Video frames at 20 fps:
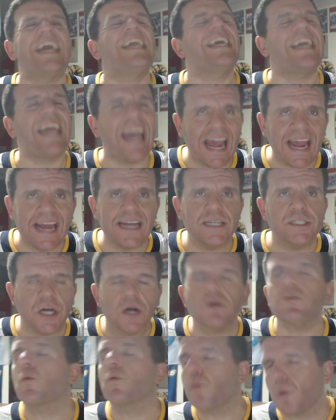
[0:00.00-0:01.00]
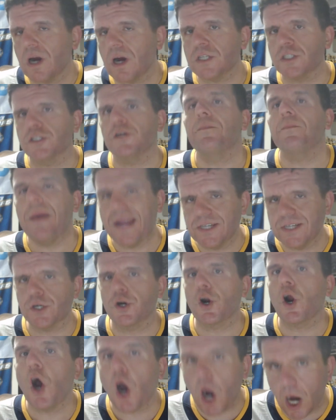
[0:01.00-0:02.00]
KHL, the Russian Major
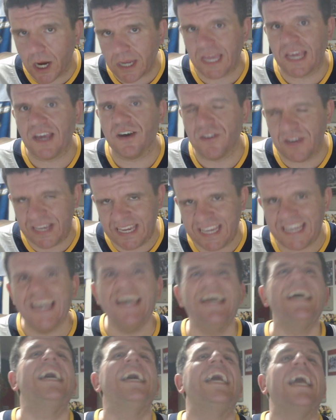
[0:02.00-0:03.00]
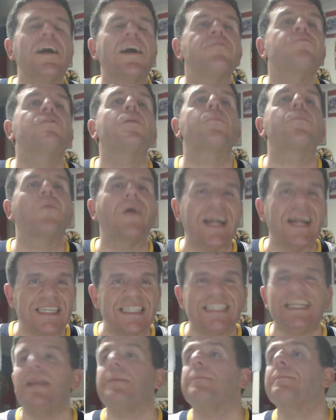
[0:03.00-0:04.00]
Hockey League, if the Preds
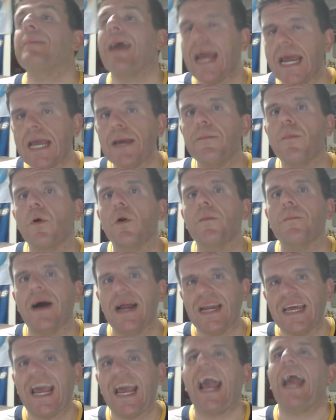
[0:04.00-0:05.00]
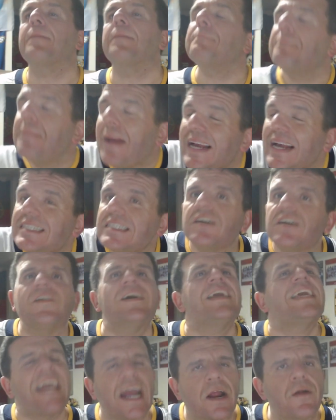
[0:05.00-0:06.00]
didn't pay him more money and basically
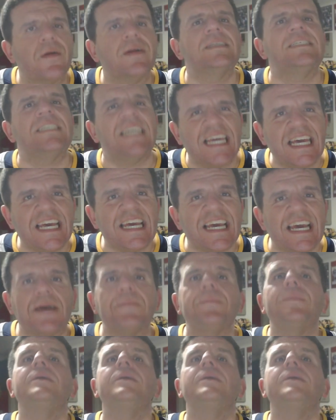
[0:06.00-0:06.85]
guarantee him